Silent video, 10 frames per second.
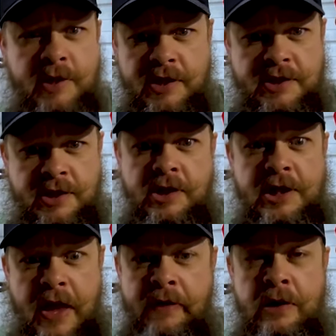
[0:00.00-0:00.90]
that stuck
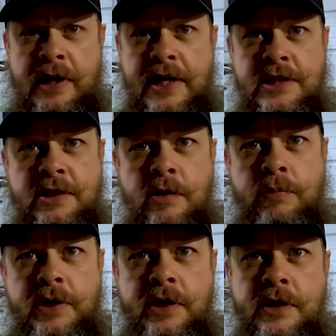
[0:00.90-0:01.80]
together in the last
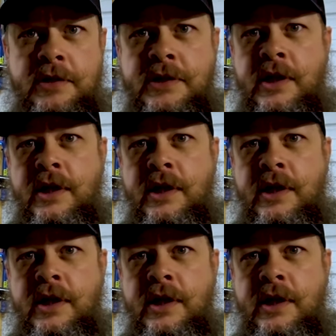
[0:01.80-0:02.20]
couple years,